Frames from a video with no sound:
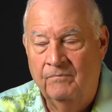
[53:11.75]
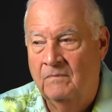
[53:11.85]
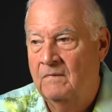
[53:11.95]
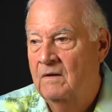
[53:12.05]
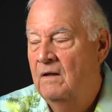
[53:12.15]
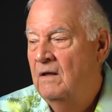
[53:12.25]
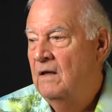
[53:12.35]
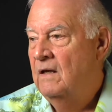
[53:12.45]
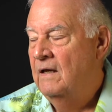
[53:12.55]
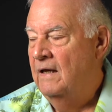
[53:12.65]
Right.
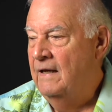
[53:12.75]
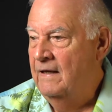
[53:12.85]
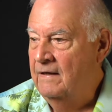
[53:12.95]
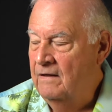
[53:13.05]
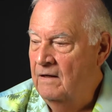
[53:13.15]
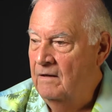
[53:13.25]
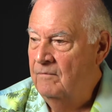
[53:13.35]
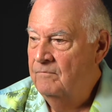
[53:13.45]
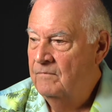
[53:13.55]
And, uh,